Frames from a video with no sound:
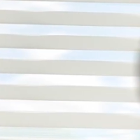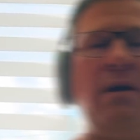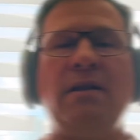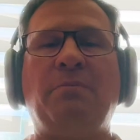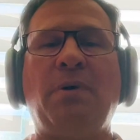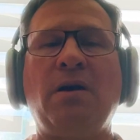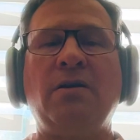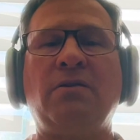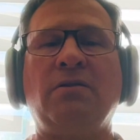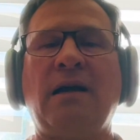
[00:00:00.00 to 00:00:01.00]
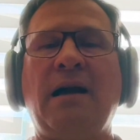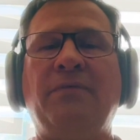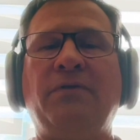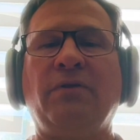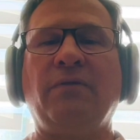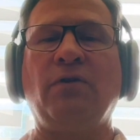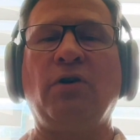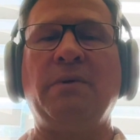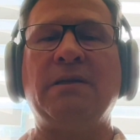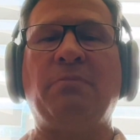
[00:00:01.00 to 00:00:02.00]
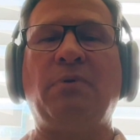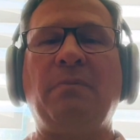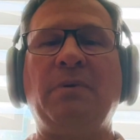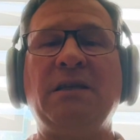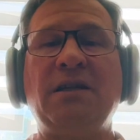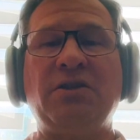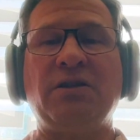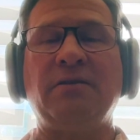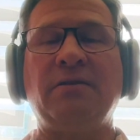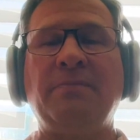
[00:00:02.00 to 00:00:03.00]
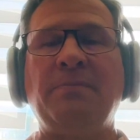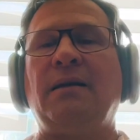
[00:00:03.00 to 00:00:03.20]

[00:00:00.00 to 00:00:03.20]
When the particle after a verb is a preposition,